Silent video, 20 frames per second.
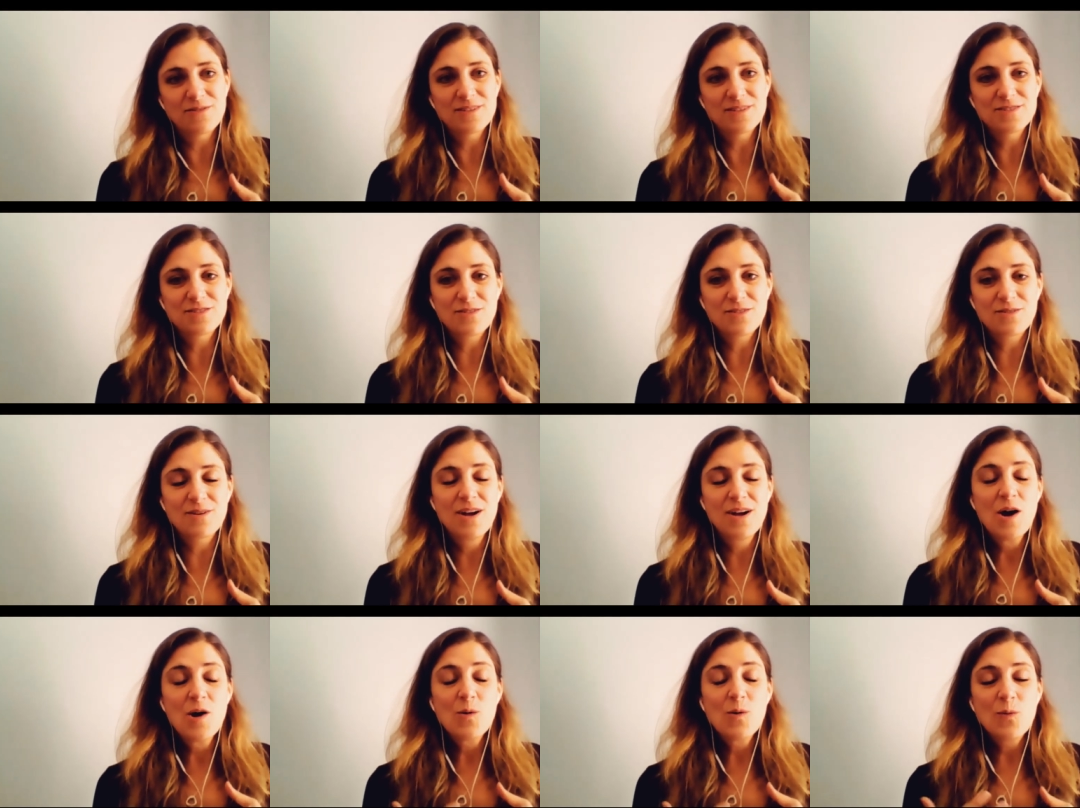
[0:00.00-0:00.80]
And so
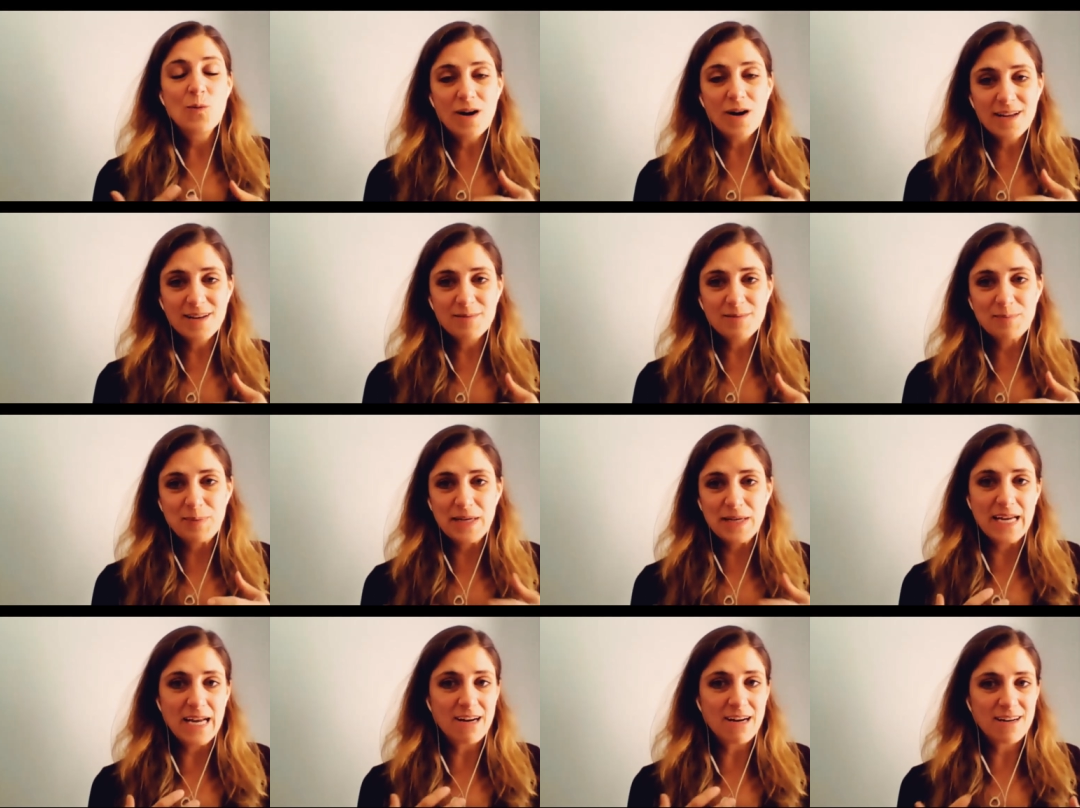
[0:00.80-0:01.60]
one
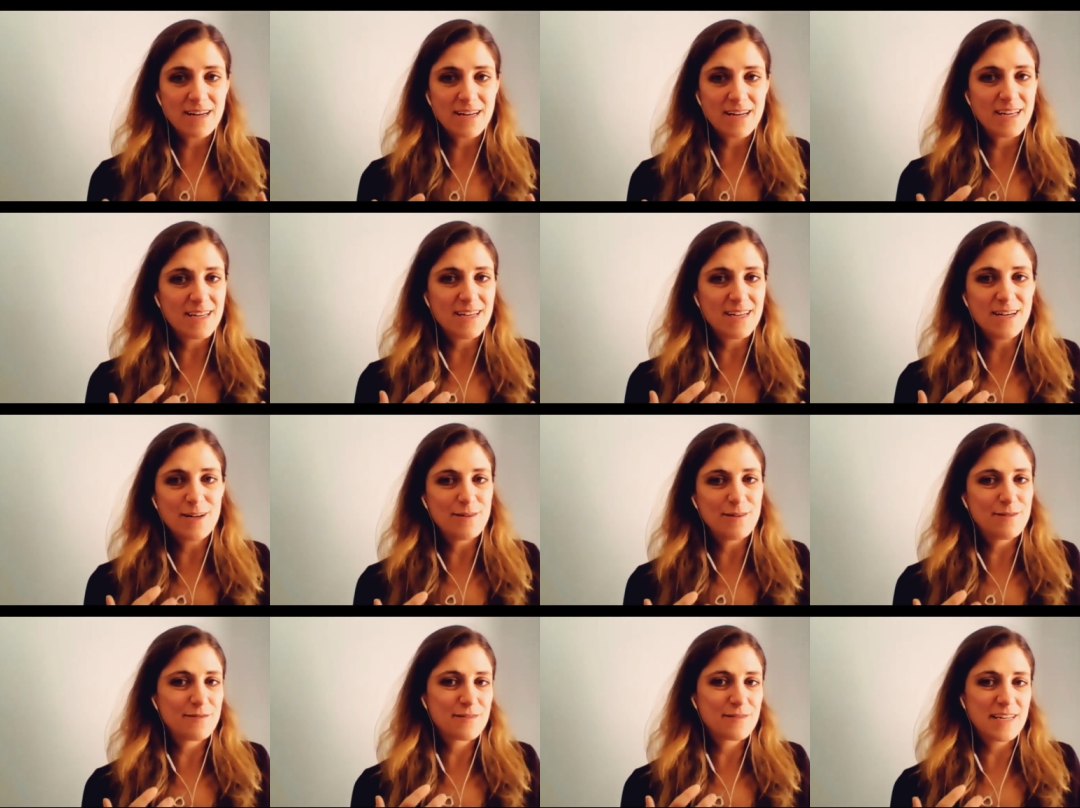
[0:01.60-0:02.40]
big area
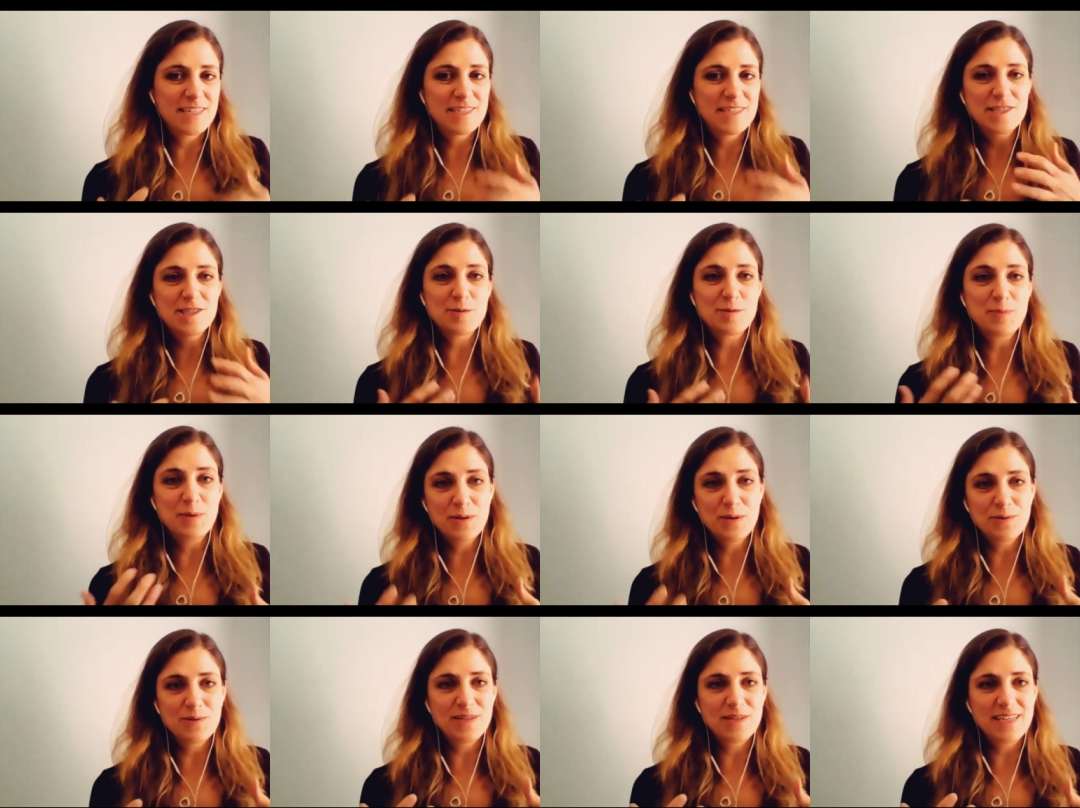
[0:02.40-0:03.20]
of kind of
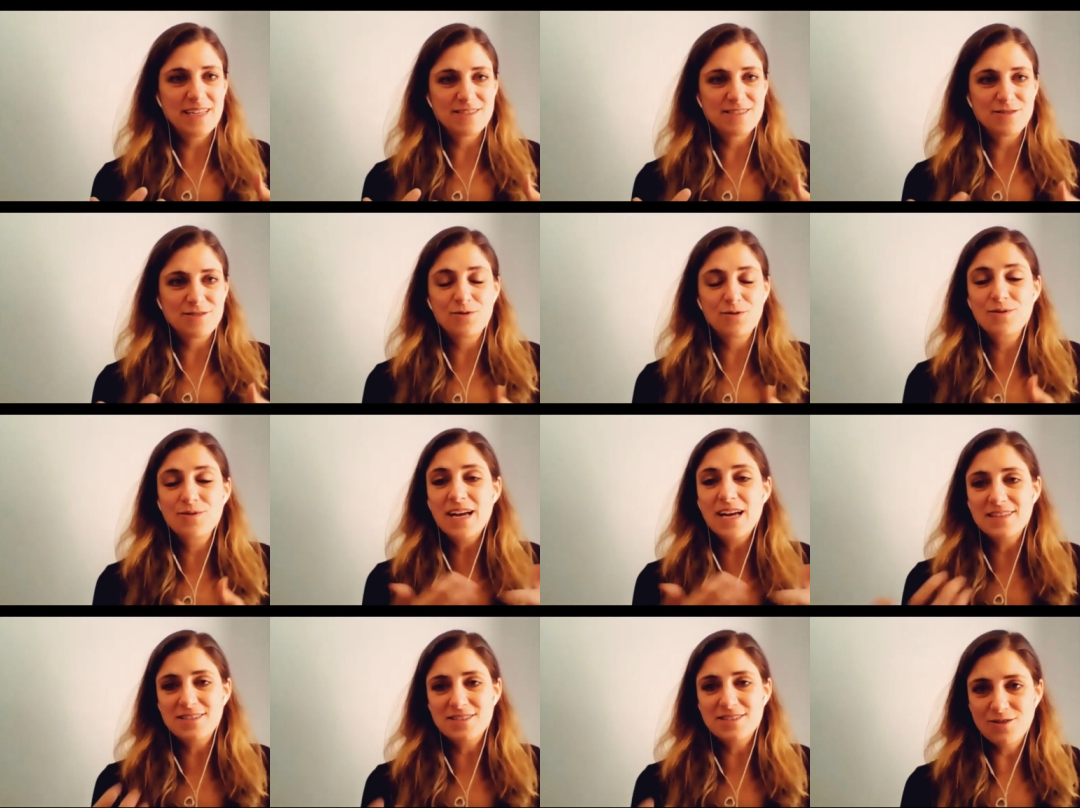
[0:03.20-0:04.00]
dispute is who
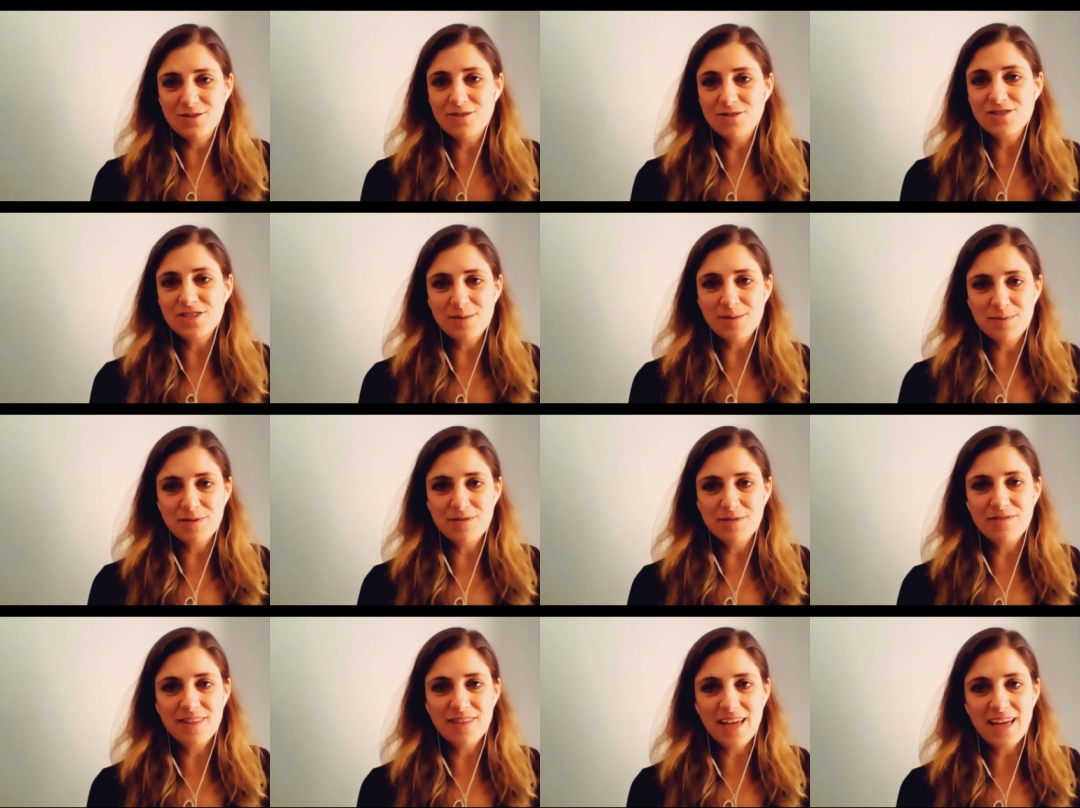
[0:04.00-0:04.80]
gets ownership
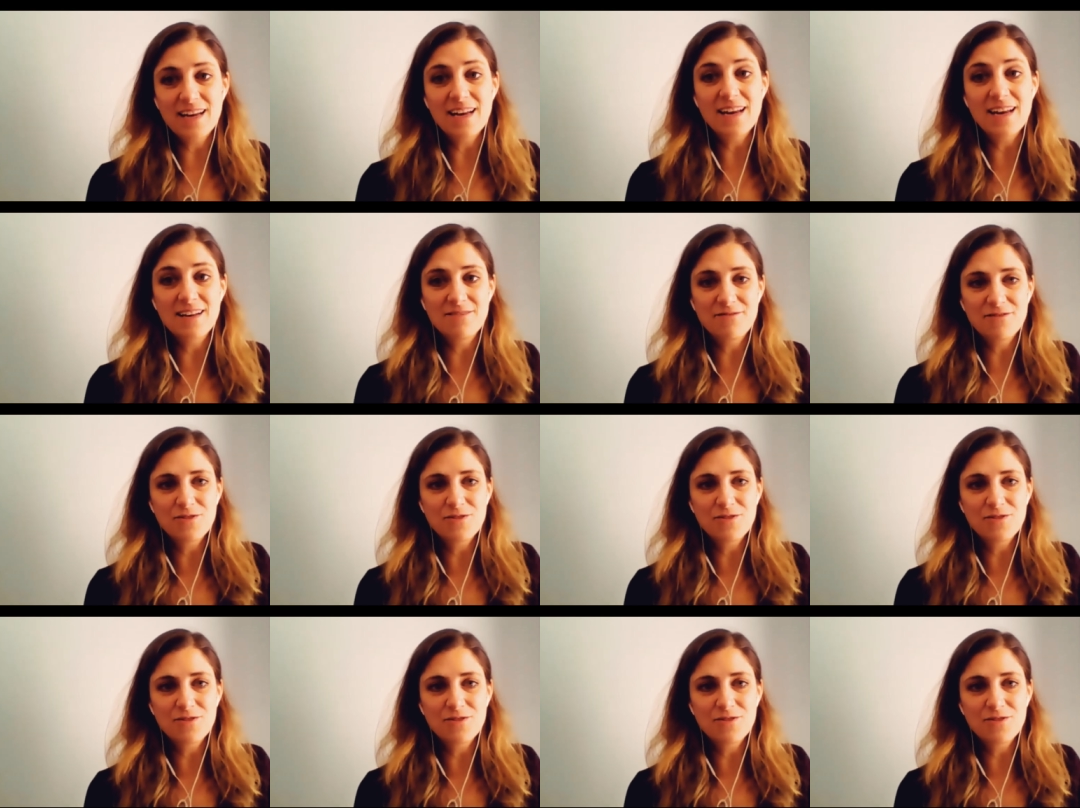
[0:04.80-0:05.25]
over that ad